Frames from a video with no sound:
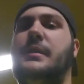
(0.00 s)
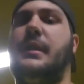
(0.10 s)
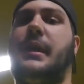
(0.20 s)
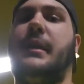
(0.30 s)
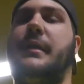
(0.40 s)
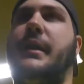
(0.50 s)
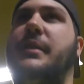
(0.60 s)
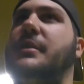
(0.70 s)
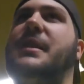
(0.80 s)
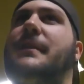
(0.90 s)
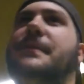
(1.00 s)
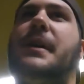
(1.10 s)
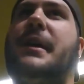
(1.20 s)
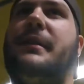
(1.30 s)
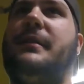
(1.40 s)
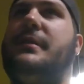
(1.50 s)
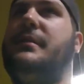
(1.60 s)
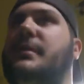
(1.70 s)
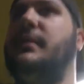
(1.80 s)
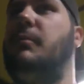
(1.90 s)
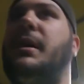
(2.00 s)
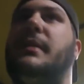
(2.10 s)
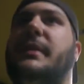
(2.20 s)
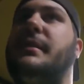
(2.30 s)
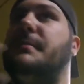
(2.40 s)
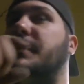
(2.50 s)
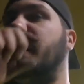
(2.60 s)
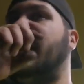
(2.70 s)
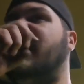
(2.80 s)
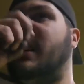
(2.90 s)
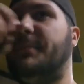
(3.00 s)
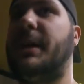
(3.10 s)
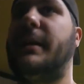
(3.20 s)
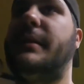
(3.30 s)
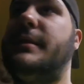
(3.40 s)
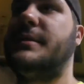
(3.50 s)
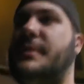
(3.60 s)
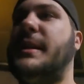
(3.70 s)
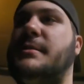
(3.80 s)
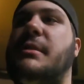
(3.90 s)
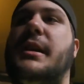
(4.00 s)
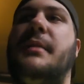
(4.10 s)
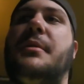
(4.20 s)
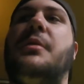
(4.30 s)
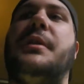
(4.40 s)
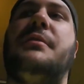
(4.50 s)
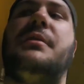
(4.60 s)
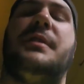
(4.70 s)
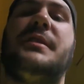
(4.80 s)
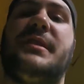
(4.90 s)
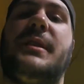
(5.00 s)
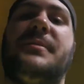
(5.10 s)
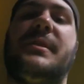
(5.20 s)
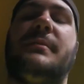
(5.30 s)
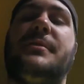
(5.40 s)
And I could not find a wiring diagram on it, so that's why I'm going through all these steps that I'm